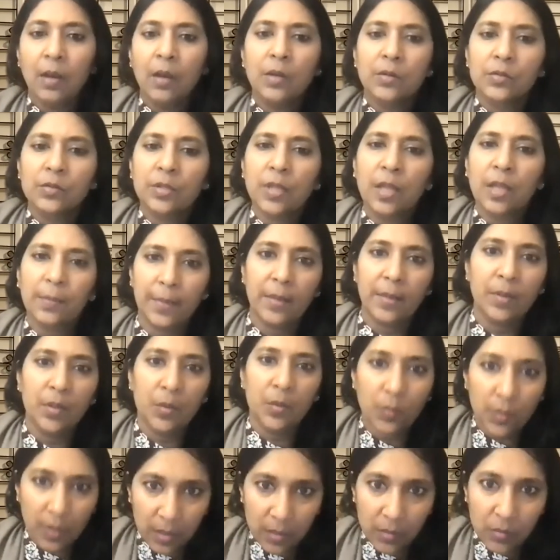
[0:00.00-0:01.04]
So then maybe
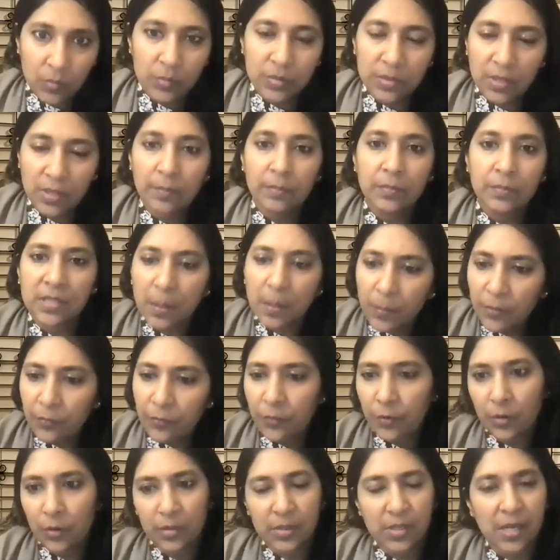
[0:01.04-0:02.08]
you can do some of
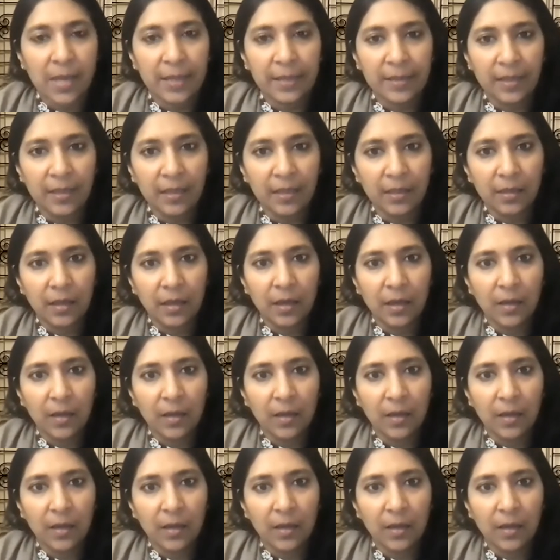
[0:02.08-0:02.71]
your tithing.